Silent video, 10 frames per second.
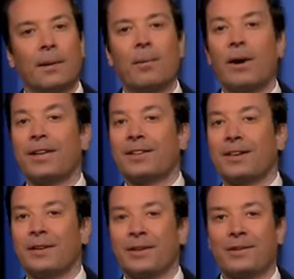Meanwhile,
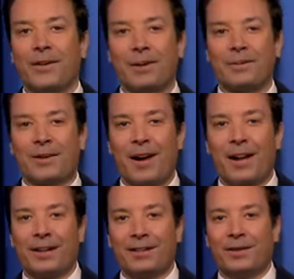yesterday during Trump's
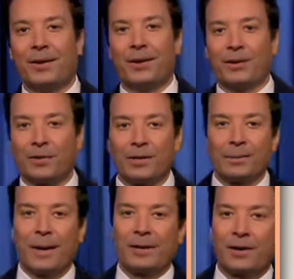trial, his lawyer
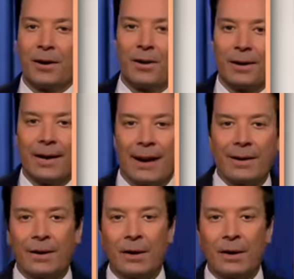grilled Michael Cohen on how